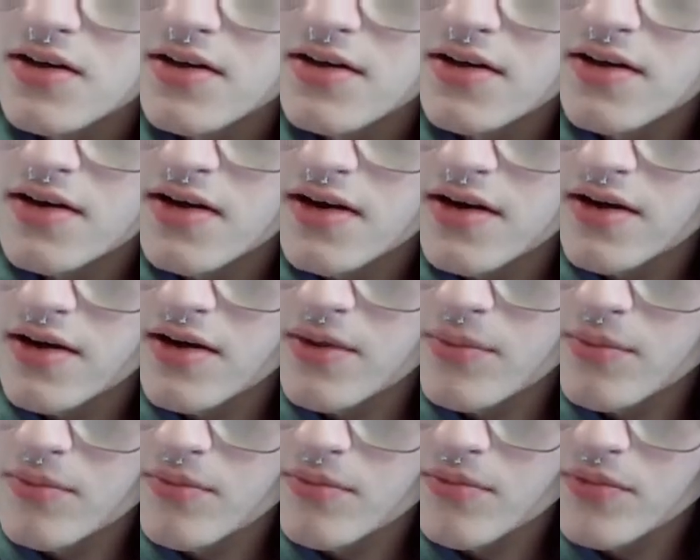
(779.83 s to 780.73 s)

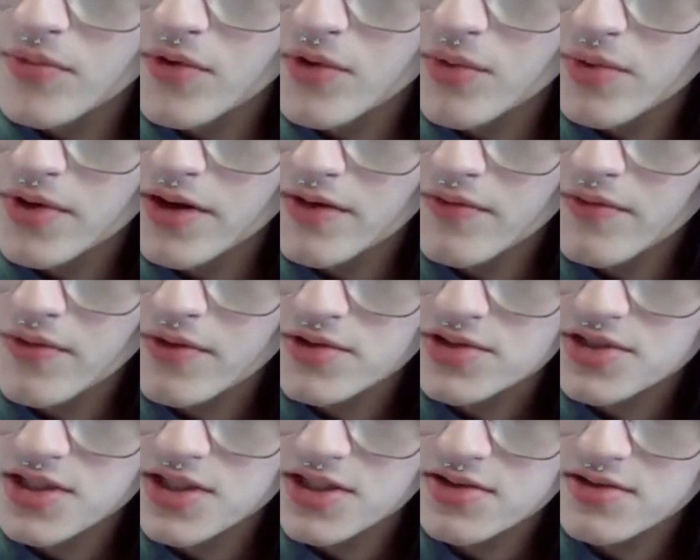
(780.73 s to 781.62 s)
um, or whatever
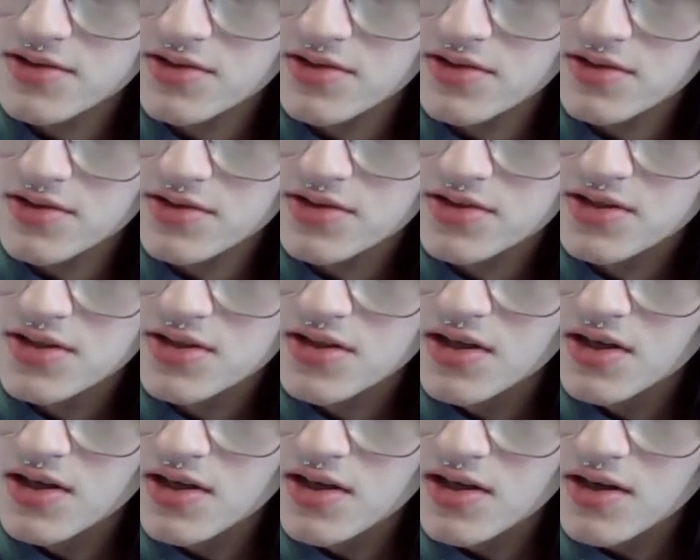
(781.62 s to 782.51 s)
sensors.
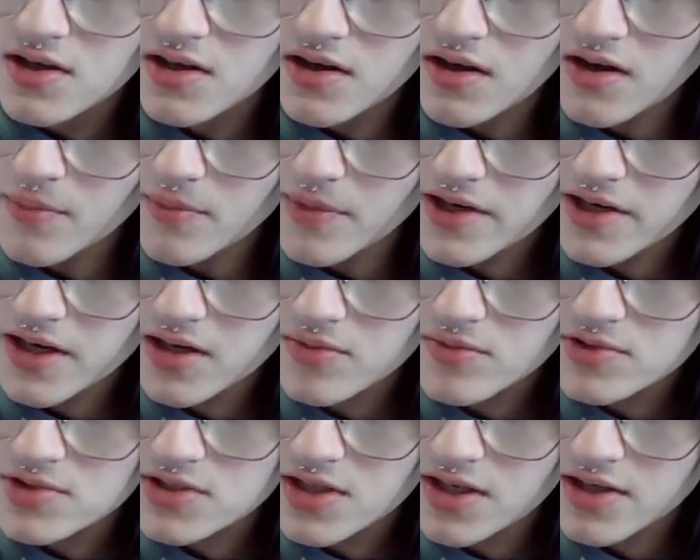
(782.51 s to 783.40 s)
Uh, my
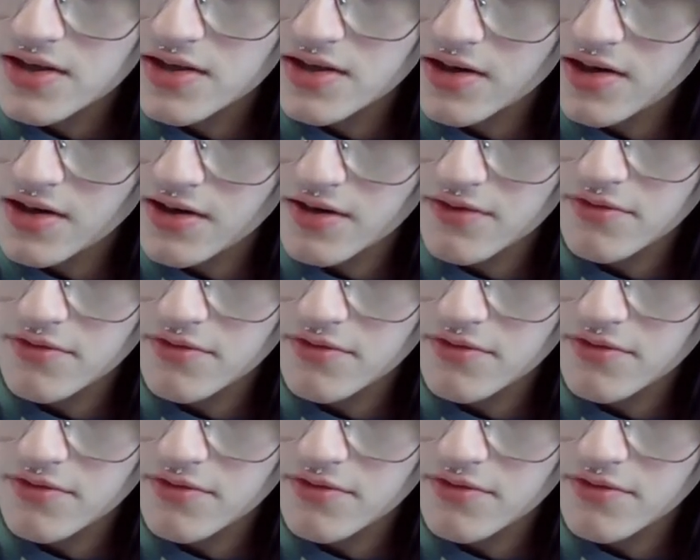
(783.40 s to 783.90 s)
camera's not good enough